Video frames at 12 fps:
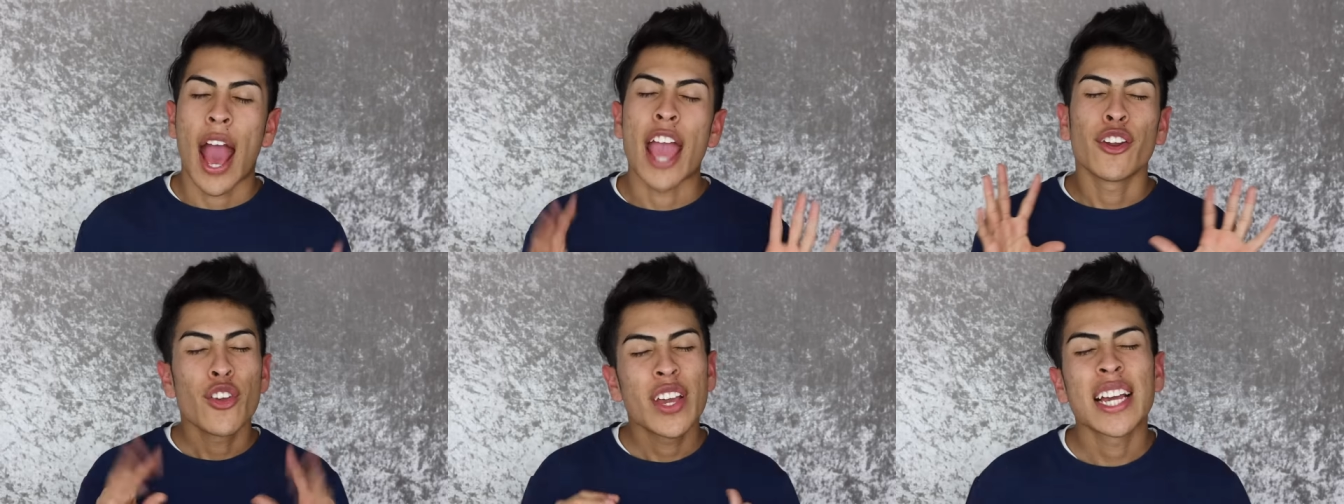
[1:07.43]

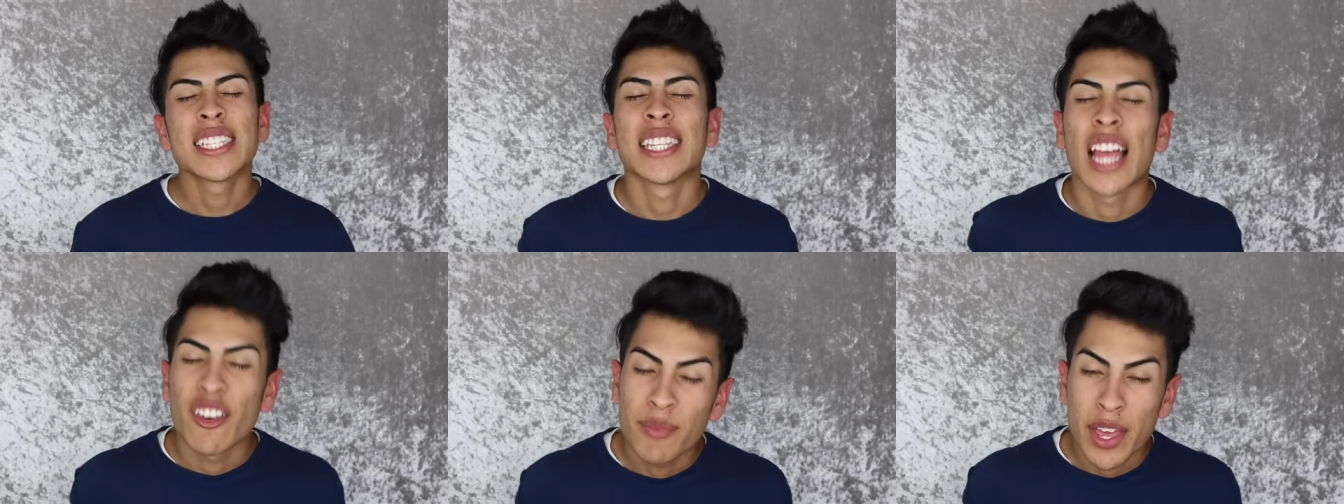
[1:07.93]
I know you guys
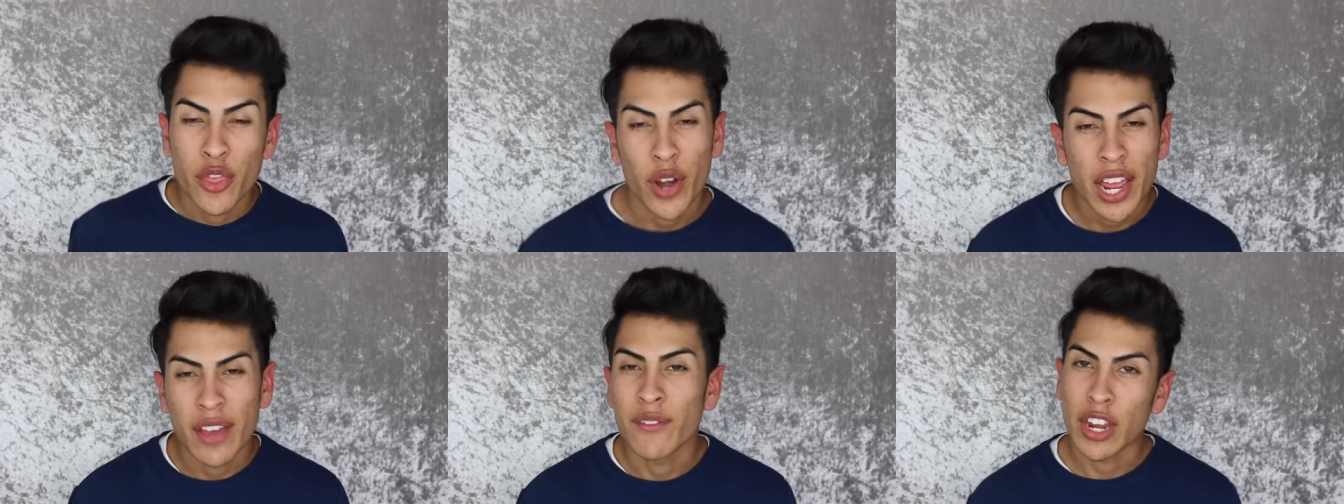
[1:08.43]
love my
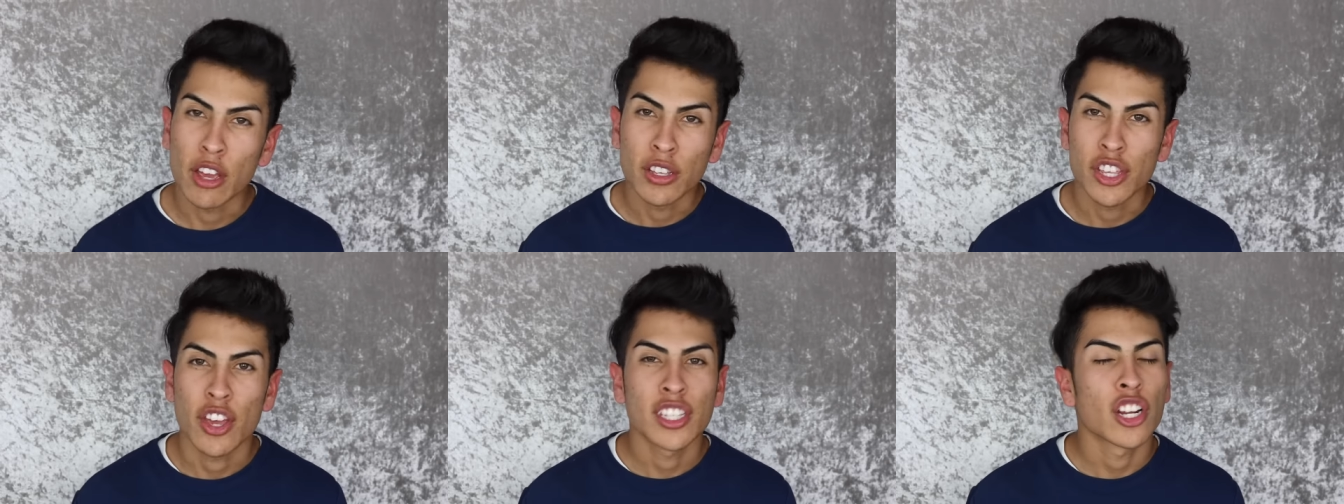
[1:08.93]
3 AM videos
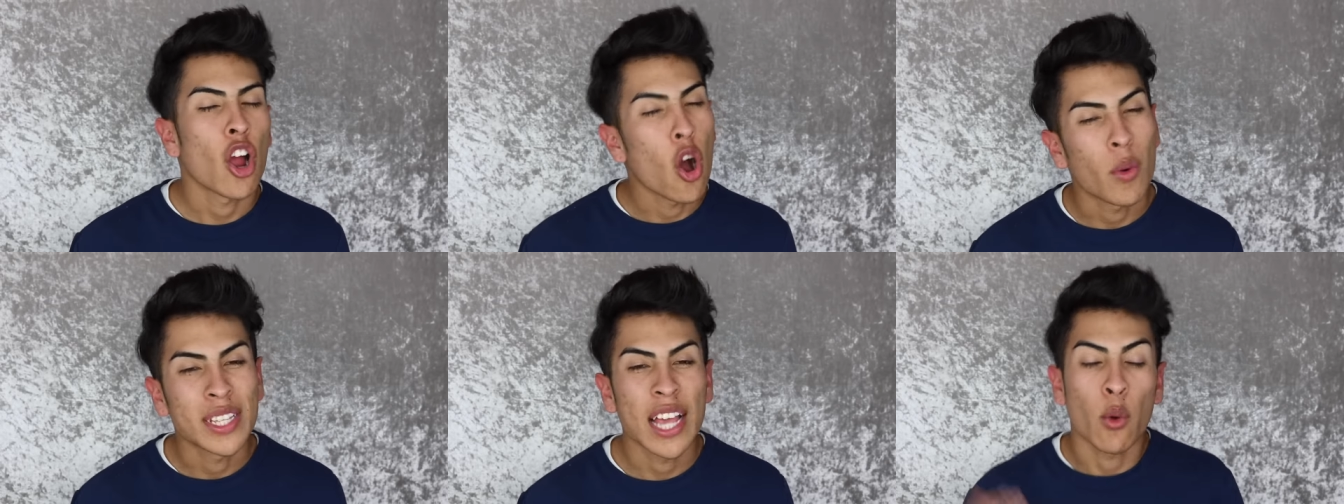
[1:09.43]
and you guys are
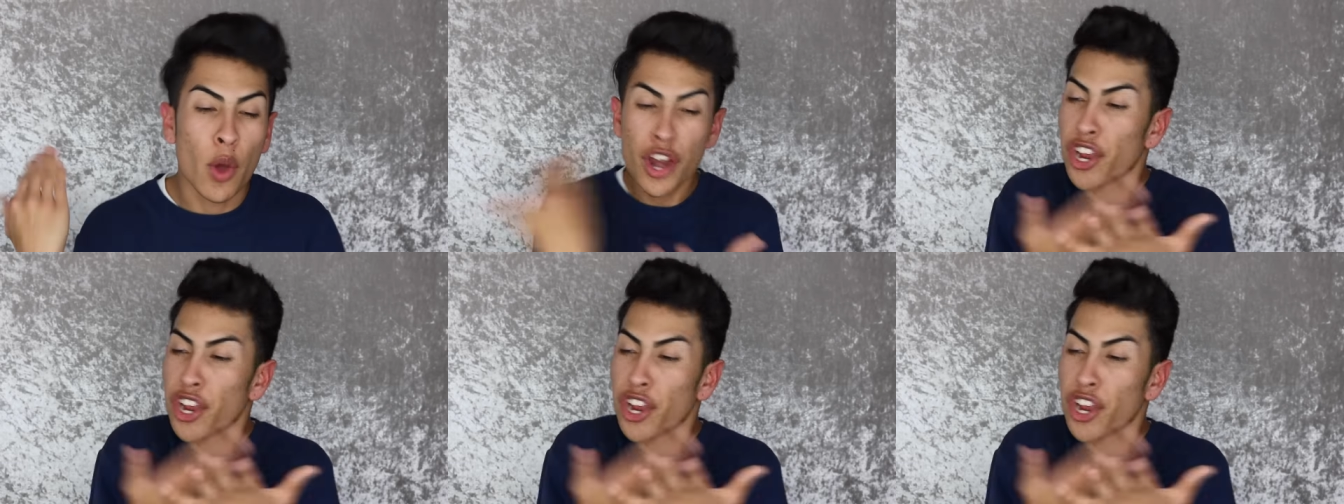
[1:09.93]
always like, when